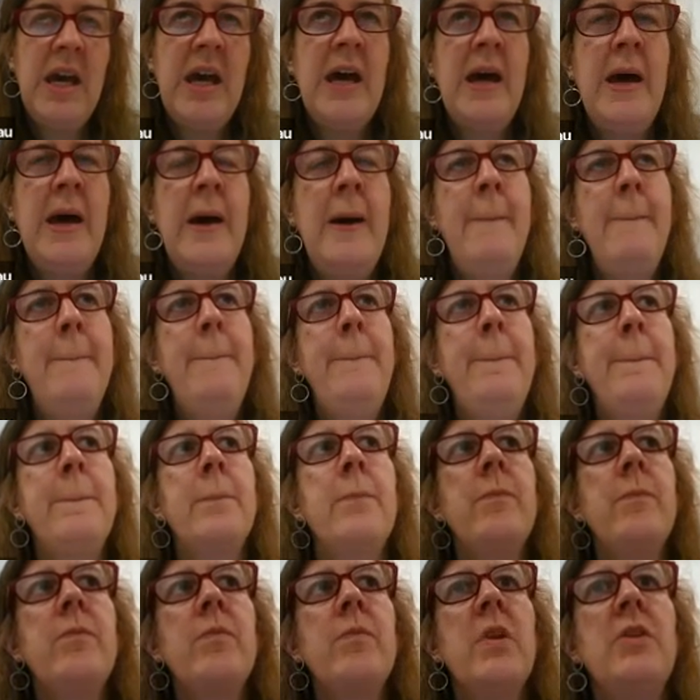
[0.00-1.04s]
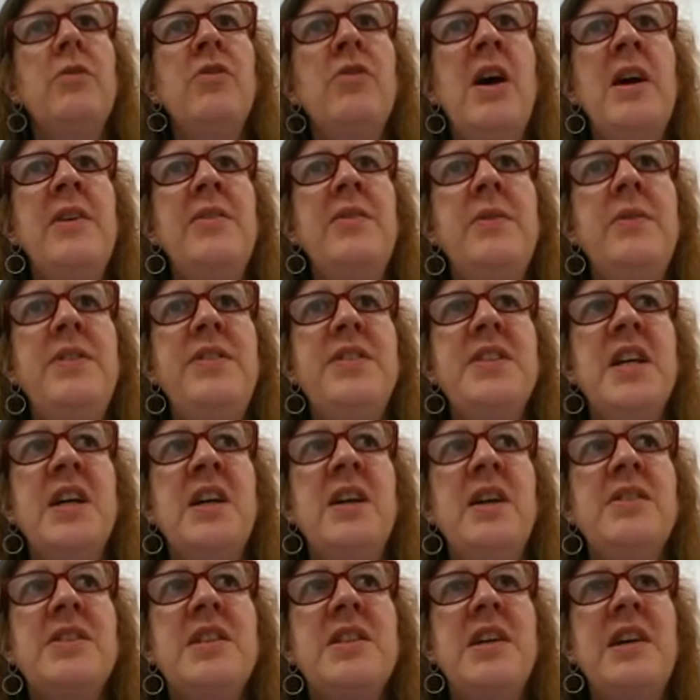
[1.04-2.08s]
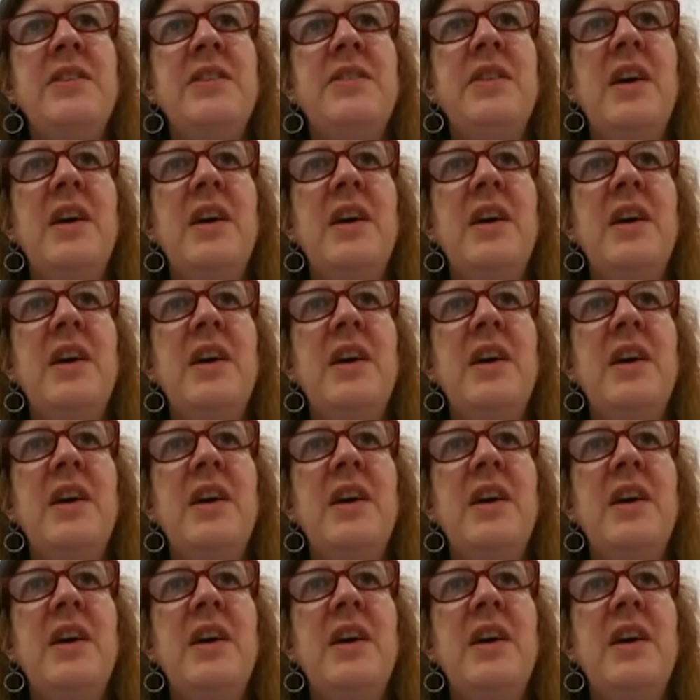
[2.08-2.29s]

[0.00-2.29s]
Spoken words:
Right from the start,